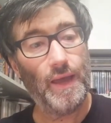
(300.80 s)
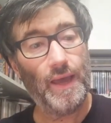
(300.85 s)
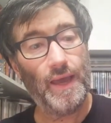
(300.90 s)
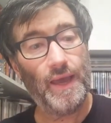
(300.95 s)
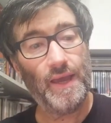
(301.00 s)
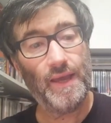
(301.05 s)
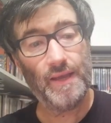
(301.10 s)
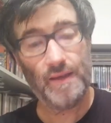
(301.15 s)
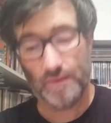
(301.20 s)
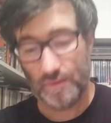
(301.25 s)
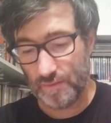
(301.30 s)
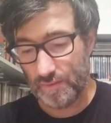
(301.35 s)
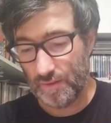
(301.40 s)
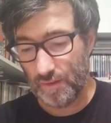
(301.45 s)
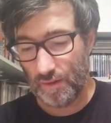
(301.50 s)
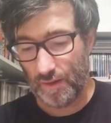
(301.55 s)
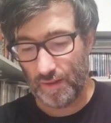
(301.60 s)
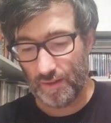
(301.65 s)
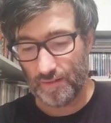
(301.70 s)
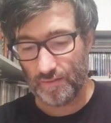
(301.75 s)
And
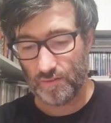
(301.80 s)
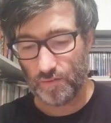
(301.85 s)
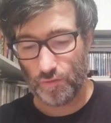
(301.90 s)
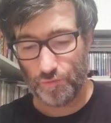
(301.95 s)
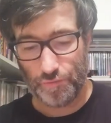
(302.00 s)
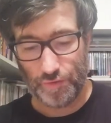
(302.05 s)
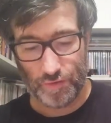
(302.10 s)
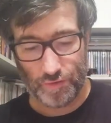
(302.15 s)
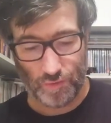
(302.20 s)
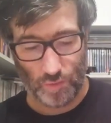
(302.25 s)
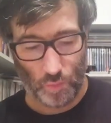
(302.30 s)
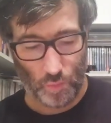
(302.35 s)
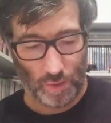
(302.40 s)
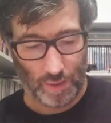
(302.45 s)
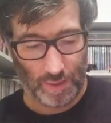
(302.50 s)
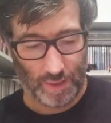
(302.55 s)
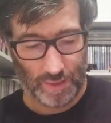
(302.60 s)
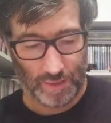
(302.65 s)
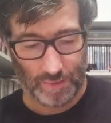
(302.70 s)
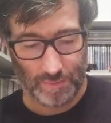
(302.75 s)
the last official
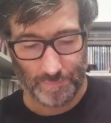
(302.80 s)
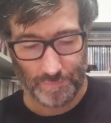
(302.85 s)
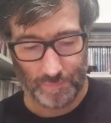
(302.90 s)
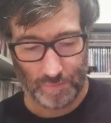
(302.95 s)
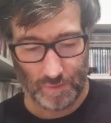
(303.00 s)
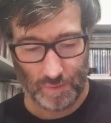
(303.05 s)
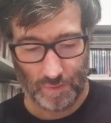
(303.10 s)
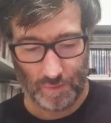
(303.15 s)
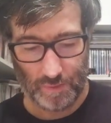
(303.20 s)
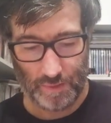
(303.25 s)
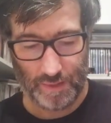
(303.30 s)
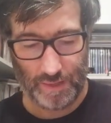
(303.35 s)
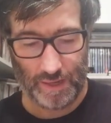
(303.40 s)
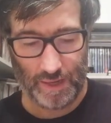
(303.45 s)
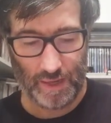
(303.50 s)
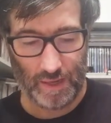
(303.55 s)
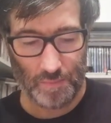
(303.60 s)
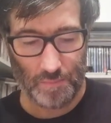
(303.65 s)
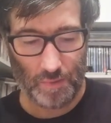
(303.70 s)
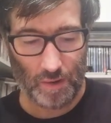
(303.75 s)
one
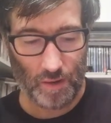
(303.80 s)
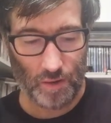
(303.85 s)
came